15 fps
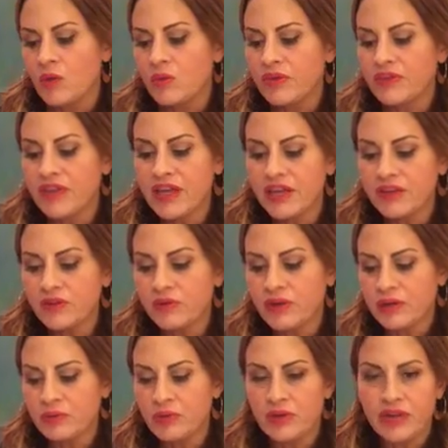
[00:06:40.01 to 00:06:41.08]
One thing I do
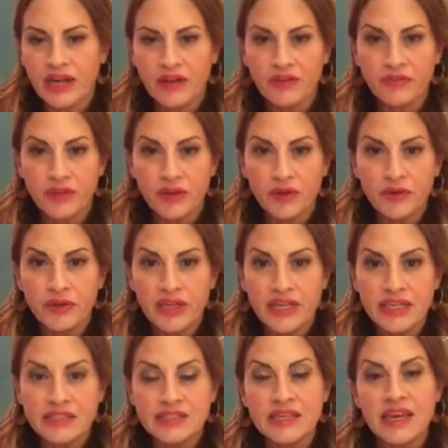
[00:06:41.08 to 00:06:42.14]
want to point out though
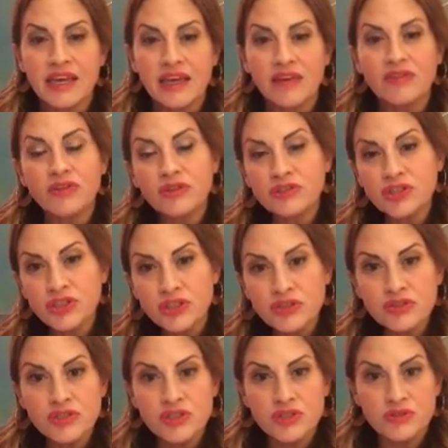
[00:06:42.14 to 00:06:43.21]
is if you
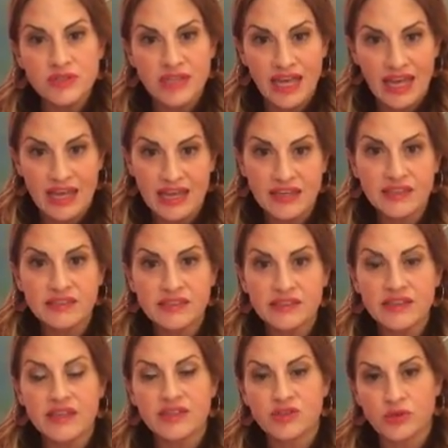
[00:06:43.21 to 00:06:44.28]
choose to use eggs
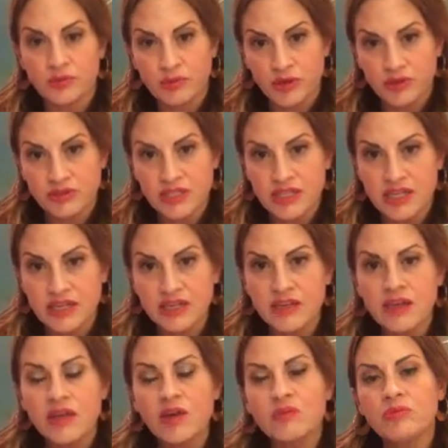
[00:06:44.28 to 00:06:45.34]
as your protein,
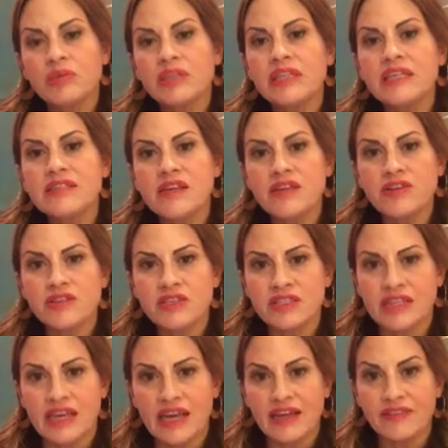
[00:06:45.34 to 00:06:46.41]
please
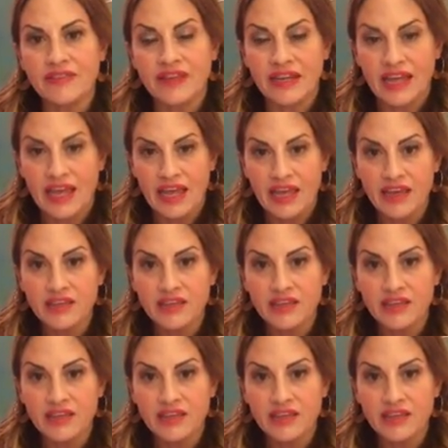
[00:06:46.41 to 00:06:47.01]
understand that